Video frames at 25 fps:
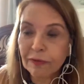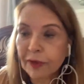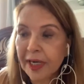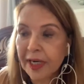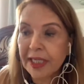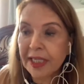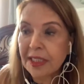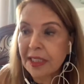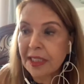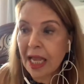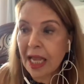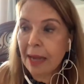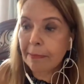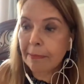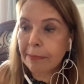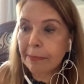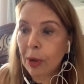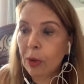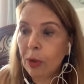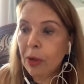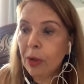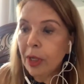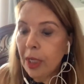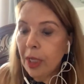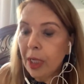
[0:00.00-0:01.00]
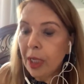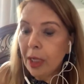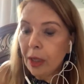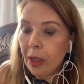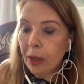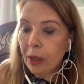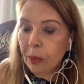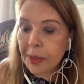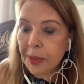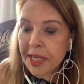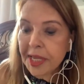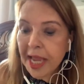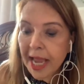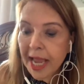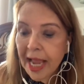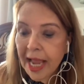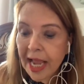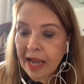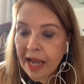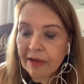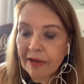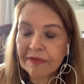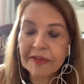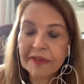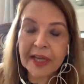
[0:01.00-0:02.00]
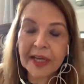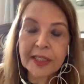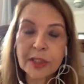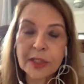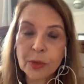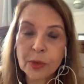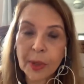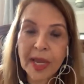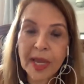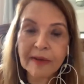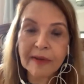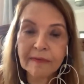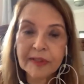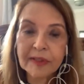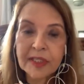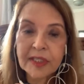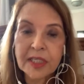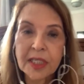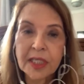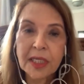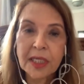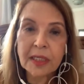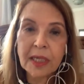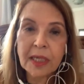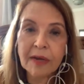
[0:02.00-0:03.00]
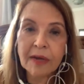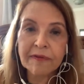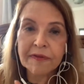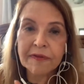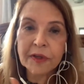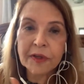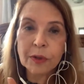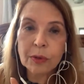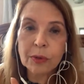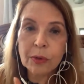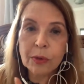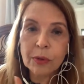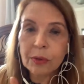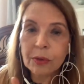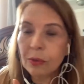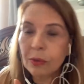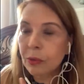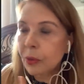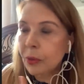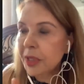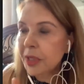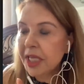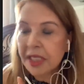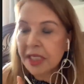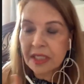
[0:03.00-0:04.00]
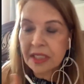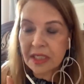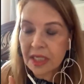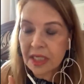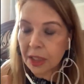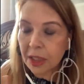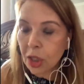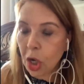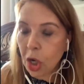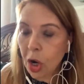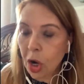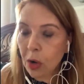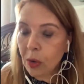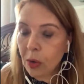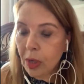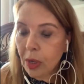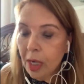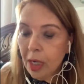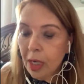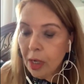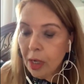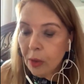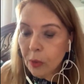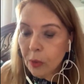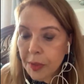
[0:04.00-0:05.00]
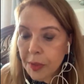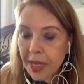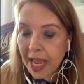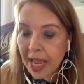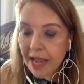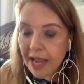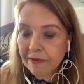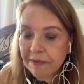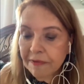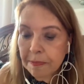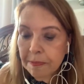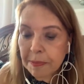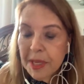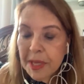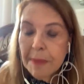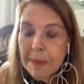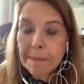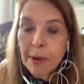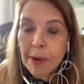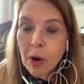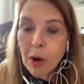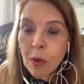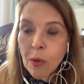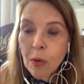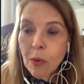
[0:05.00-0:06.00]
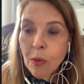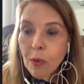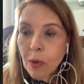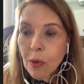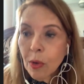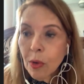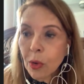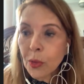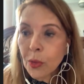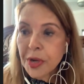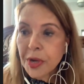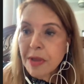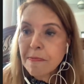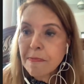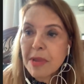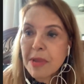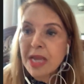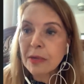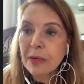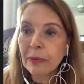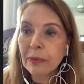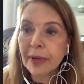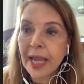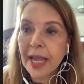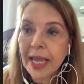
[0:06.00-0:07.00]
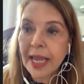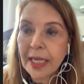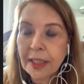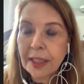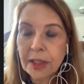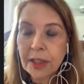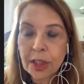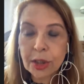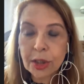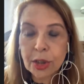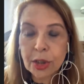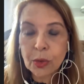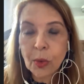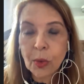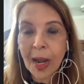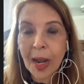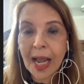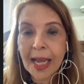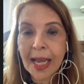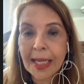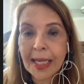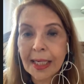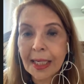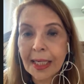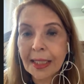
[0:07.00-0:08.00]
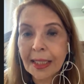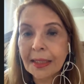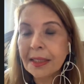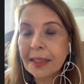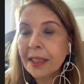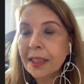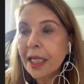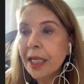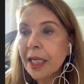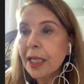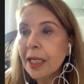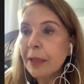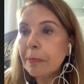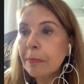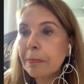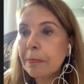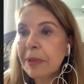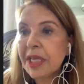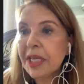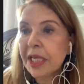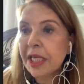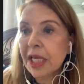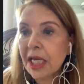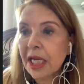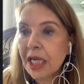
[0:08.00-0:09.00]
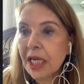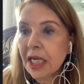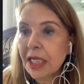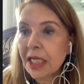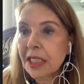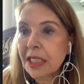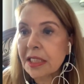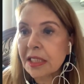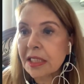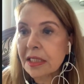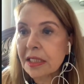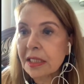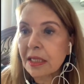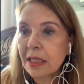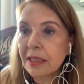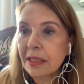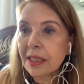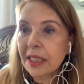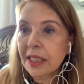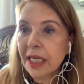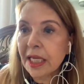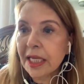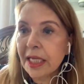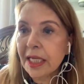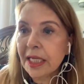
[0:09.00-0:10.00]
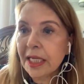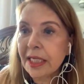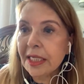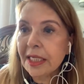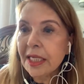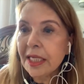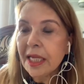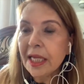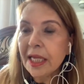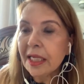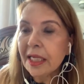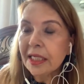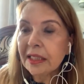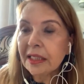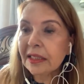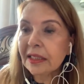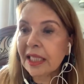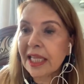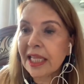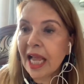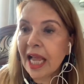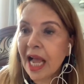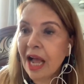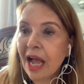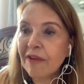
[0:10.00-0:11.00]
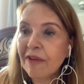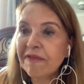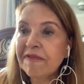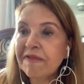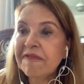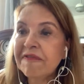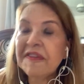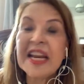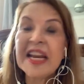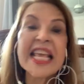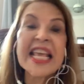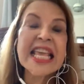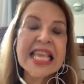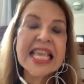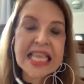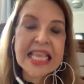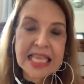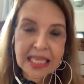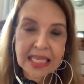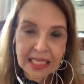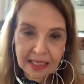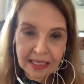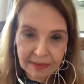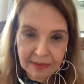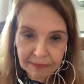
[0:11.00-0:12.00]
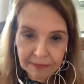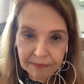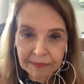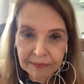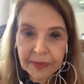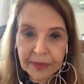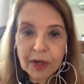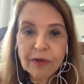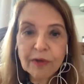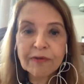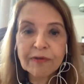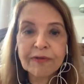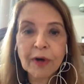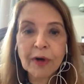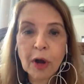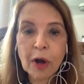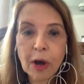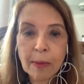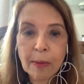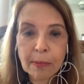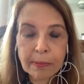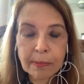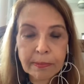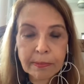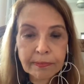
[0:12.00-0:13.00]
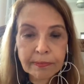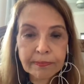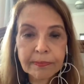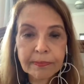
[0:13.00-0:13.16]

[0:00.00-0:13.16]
example, we have, as you have seen a few weeks ago, we have people who immigrate to Ireland because they are fleeing from